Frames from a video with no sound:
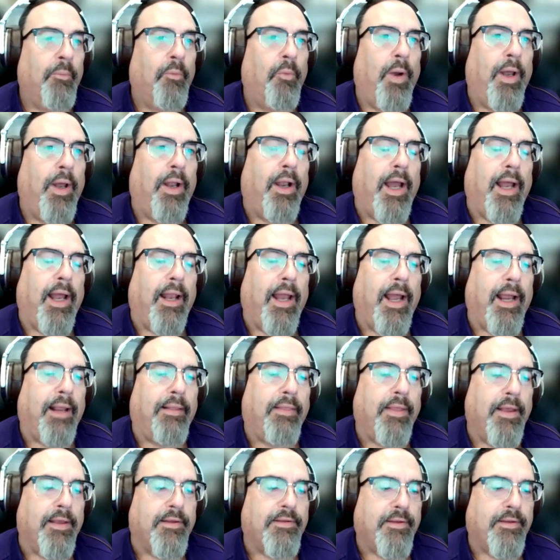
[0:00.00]
Well, I like
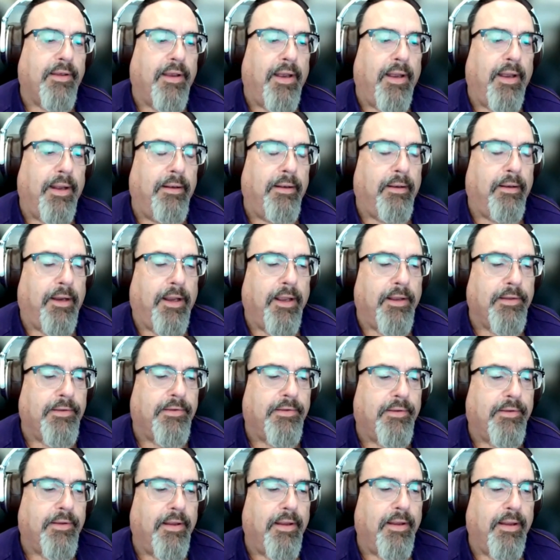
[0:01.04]
this
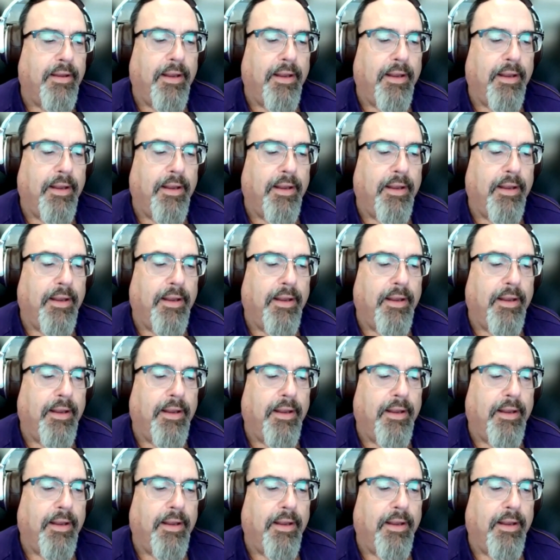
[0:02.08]
because